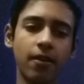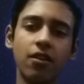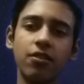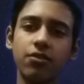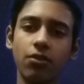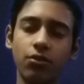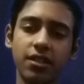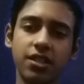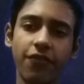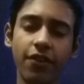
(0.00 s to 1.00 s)
So the
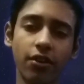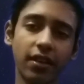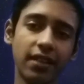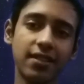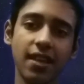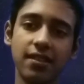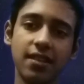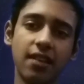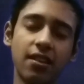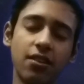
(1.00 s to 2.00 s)
Stephen Hawking says
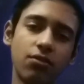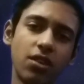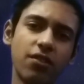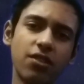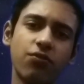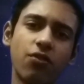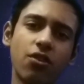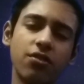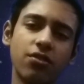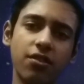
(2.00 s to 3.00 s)
that the universe
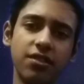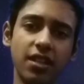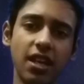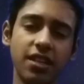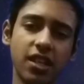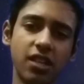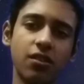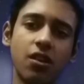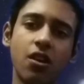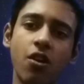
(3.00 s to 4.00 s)
was originated
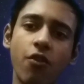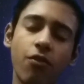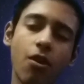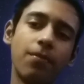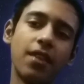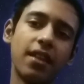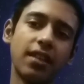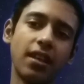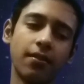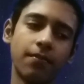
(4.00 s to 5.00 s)
from
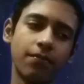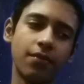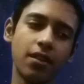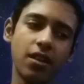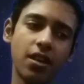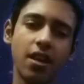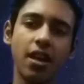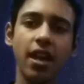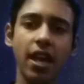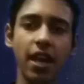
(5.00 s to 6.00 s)
nothing.
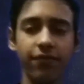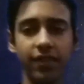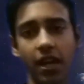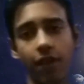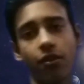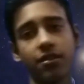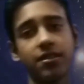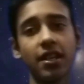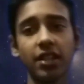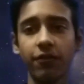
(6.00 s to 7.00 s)
If there was
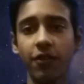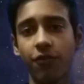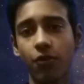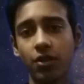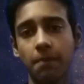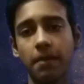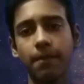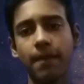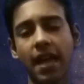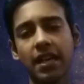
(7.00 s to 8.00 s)
nothing before the Big
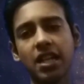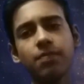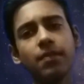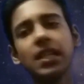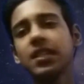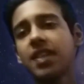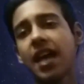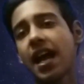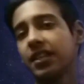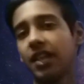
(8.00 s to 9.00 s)
Bang, it means
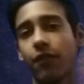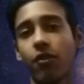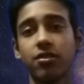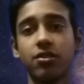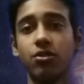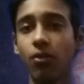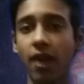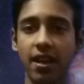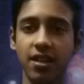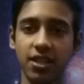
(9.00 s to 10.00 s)
that there was no
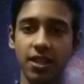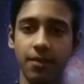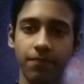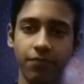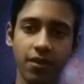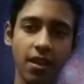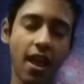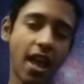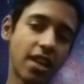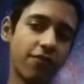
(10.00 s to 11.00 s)
energy.
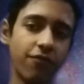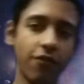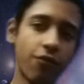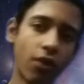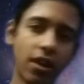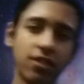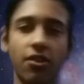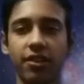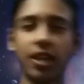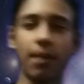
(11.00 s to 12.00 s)
And if we focus on
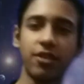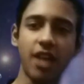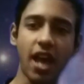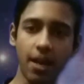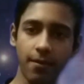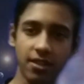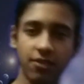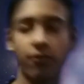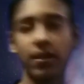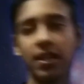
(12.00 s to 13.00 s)
the thermodynamics,
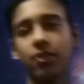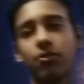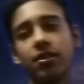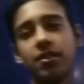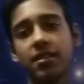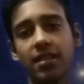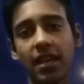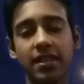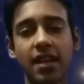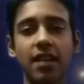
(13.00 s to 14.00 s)
we could see
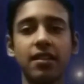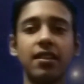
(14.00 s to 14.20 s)
that